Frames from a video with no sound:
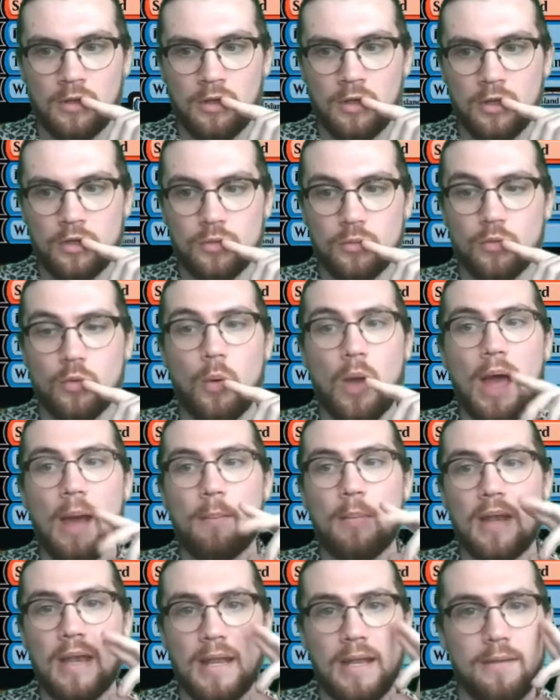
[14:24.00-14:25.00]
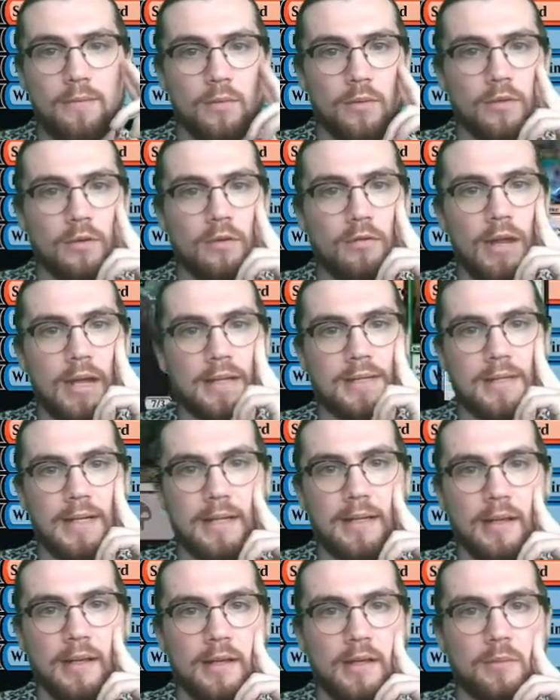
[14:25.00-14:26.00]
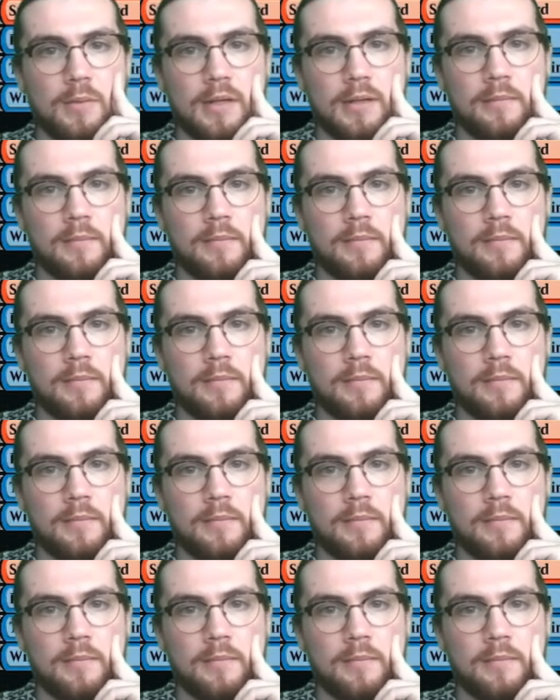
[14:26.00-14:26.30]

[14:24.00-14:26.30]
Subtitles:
So I believe we're in the correct seat anyway.